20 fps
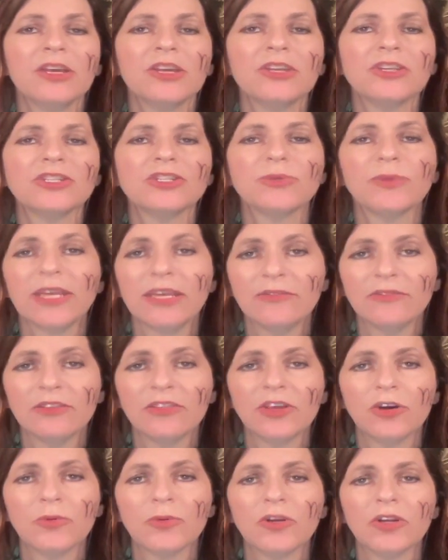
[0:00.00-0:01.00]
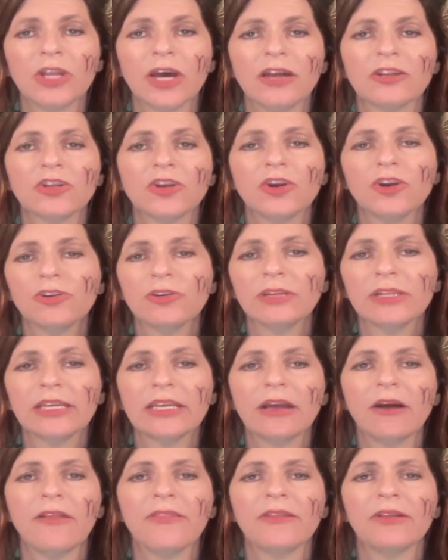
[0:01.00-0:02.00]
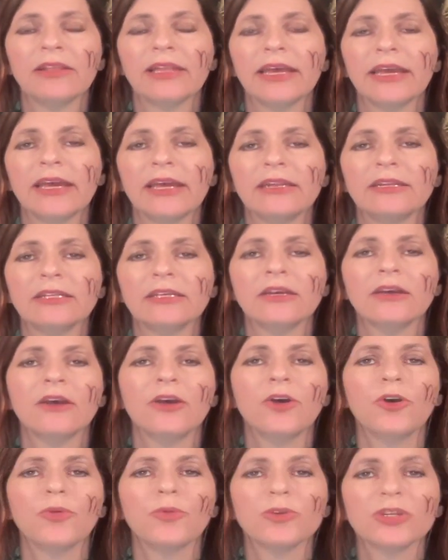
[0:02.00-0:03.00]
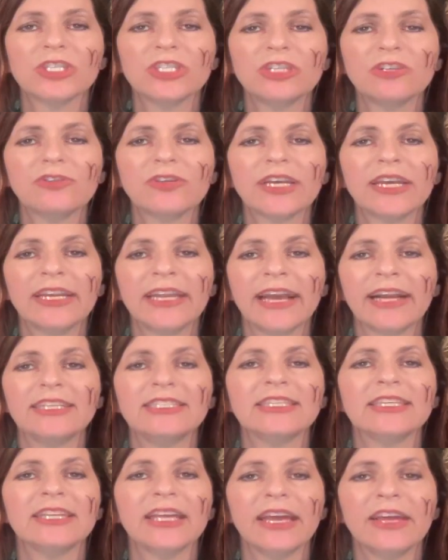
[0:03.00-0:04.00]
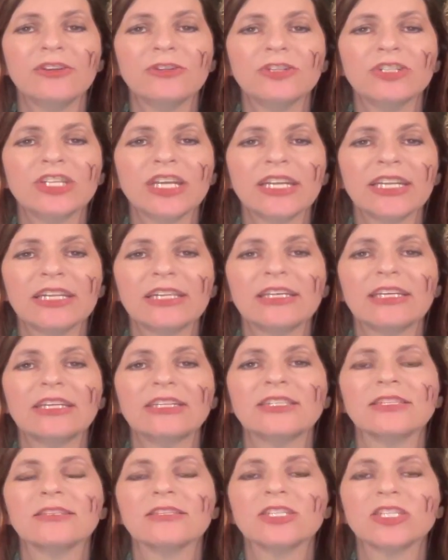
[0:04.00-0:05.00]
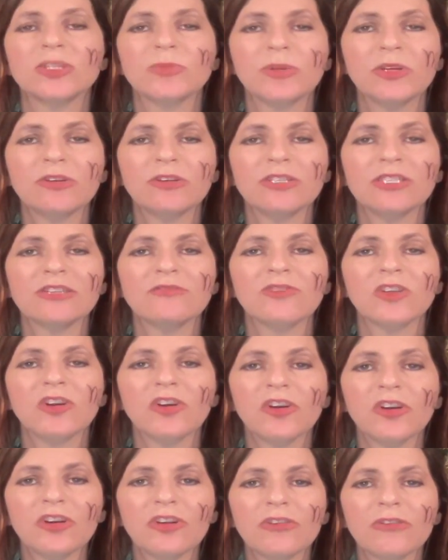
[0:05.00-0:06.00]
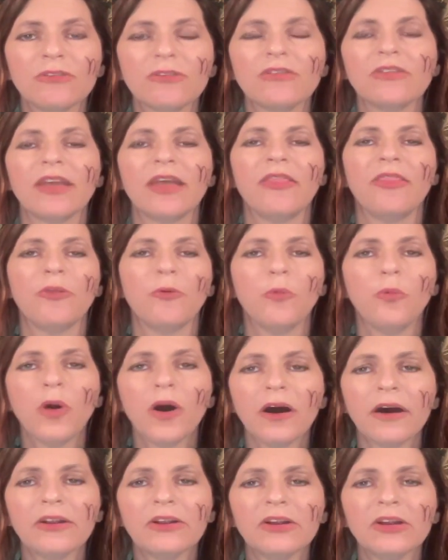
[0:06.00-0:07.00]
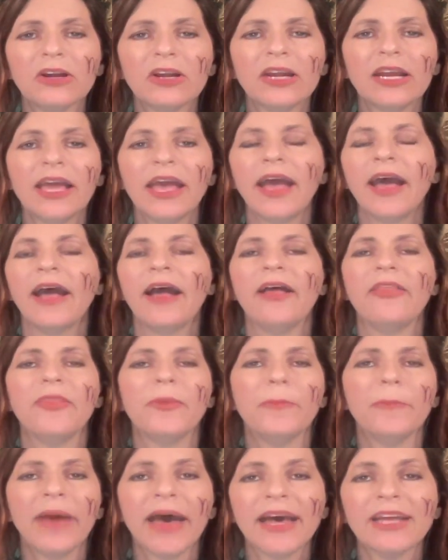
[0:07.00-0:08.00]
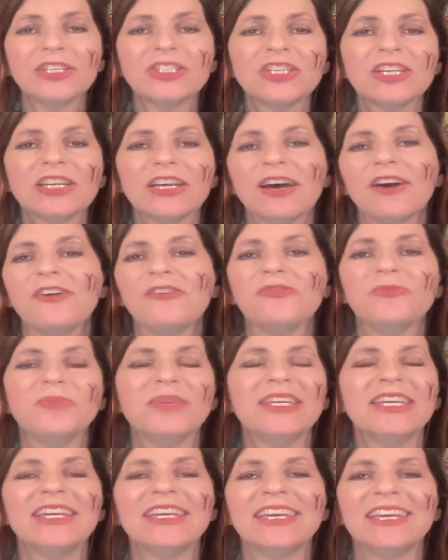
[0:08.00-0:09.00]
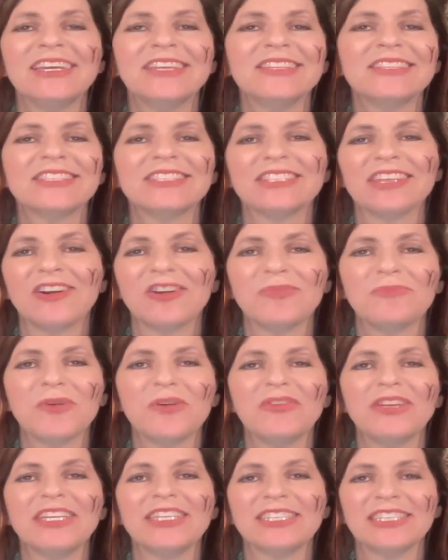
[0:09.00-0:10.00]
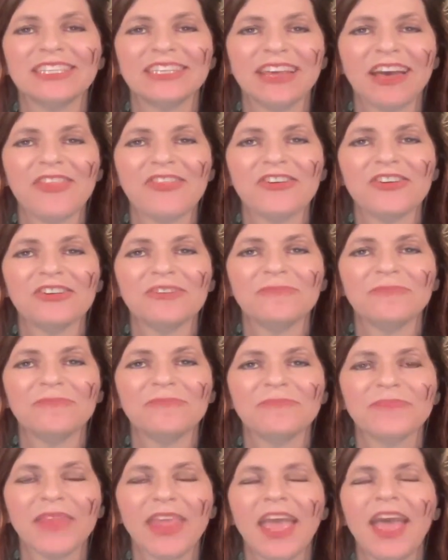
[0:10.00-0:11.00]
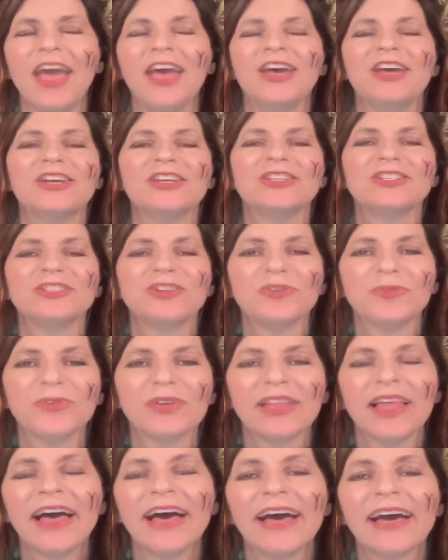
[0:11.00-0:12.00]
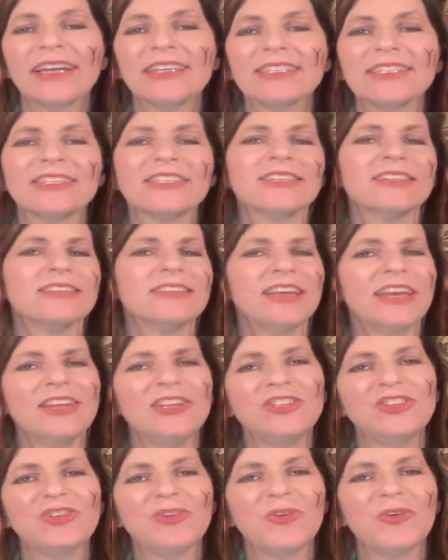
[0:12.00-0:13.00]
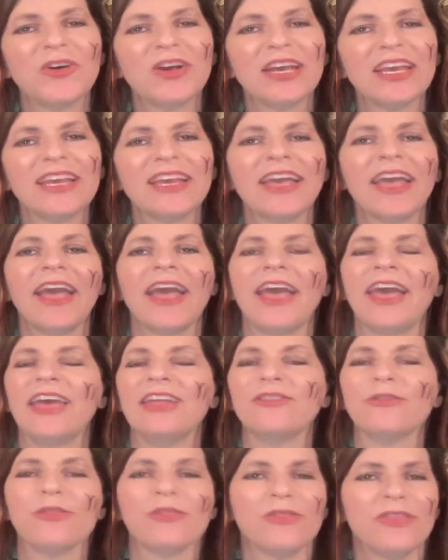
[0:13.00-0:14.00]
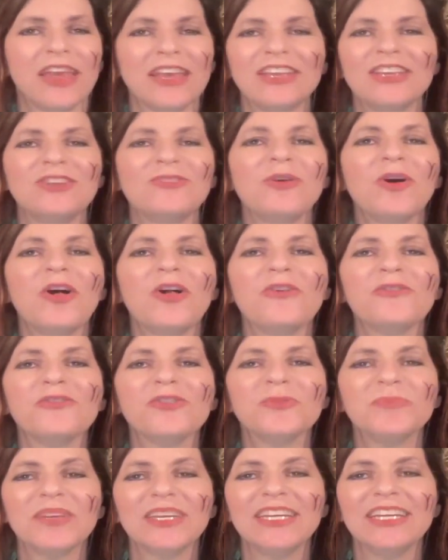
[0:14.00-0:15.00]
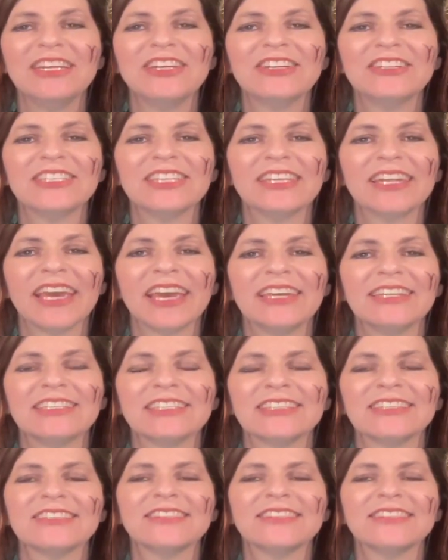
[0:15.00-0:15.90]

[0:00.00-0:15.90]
So even though we're not currently on the land, we're still connected energetically to the spirits of the earth and the water and the magic of being in ceremony together. So relax, enjoy, and thank you all for being here tonight.